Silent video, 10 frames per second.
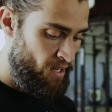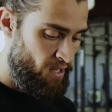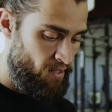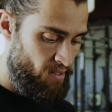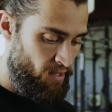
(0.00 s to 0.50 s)

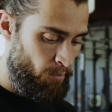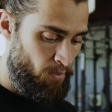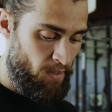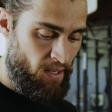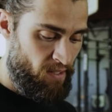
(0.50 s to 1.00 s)
It's
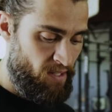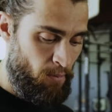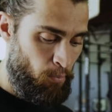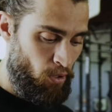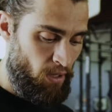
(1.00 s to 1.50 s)
as
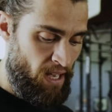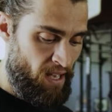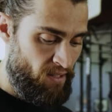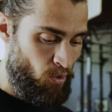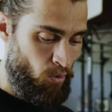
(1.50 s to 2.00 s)
simple
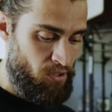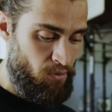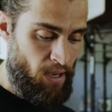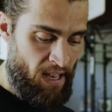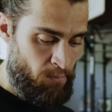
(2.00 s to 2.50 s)
as going
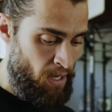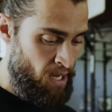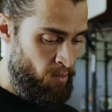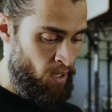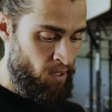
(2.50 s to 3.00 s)
to add
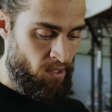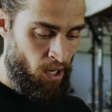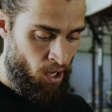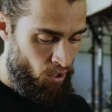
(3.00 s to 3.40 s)
payment,